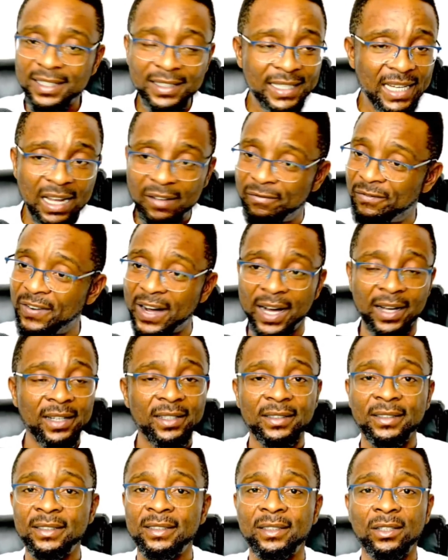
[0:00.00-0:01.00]
never
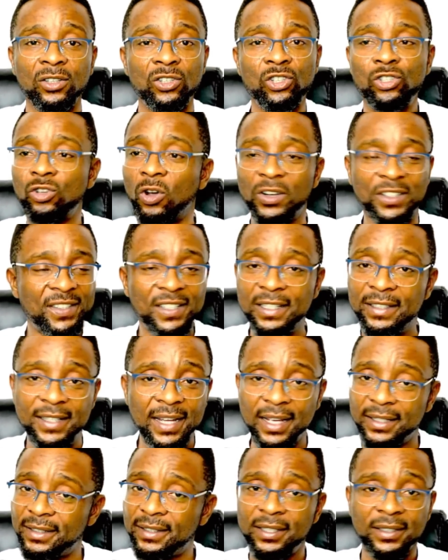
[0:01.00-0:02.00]
succeeded